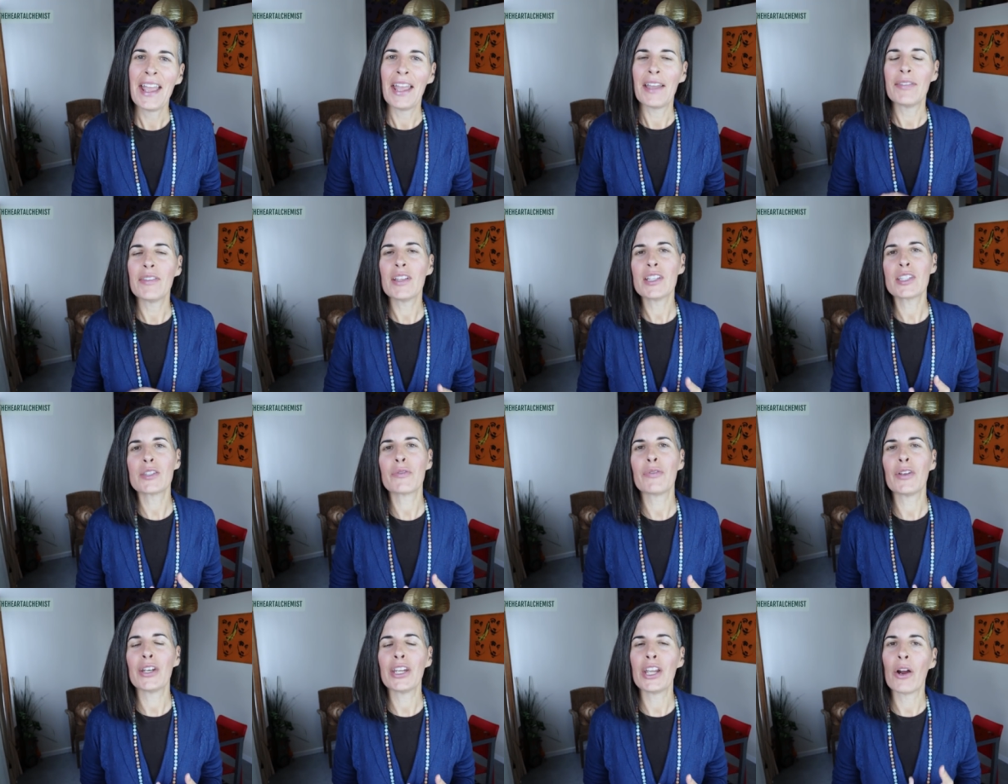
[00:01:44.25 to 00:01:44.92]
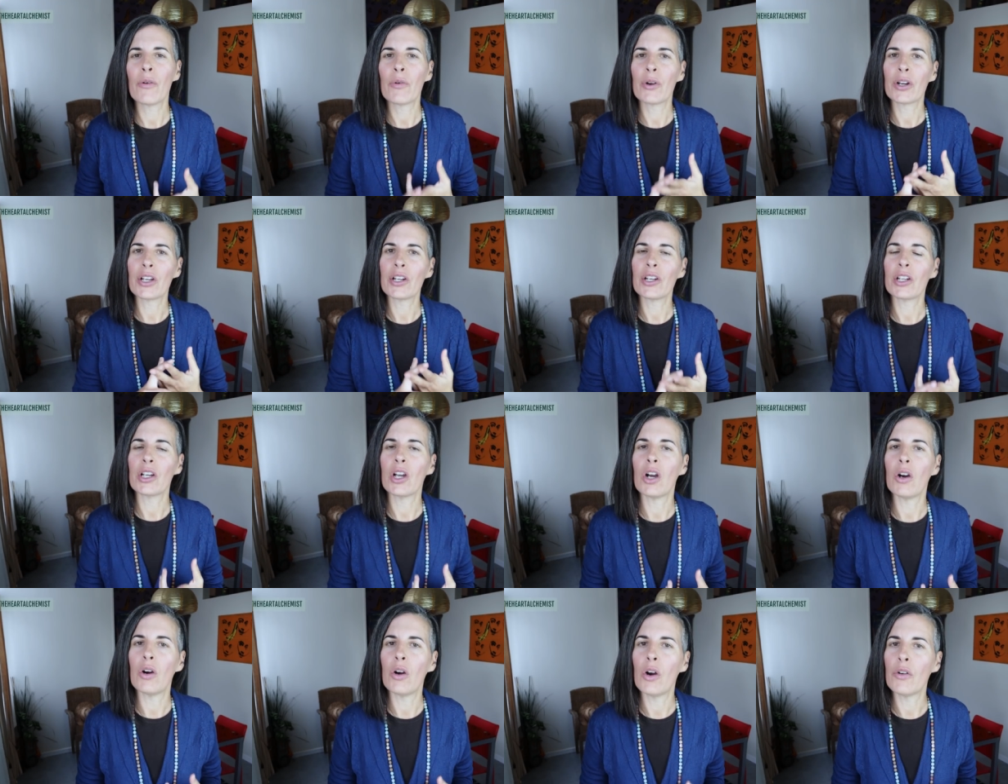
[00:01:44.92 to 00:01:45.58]
In this video, we're
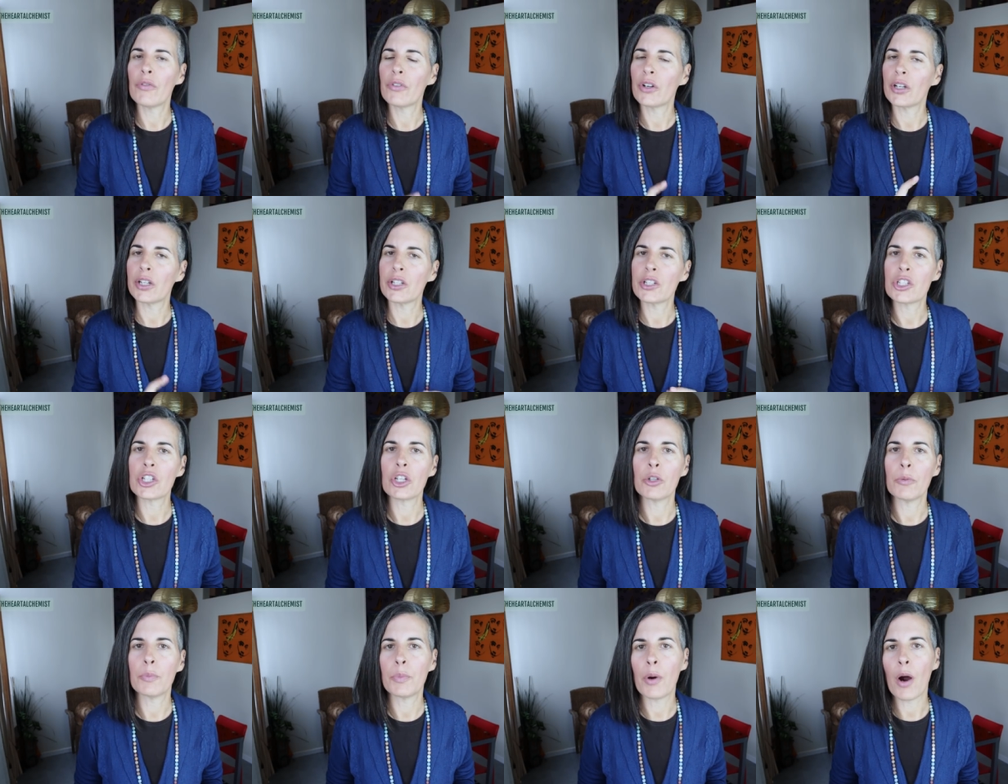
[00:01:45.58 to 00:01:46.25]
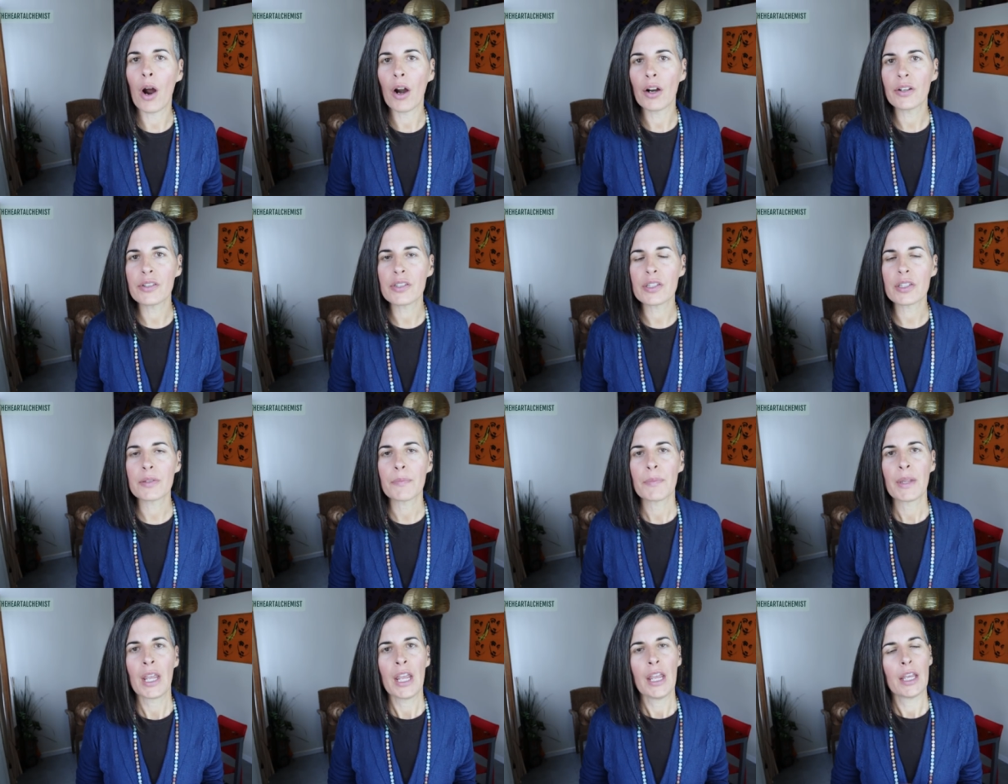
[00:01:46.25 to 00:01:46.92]
gonna go over it in two parts.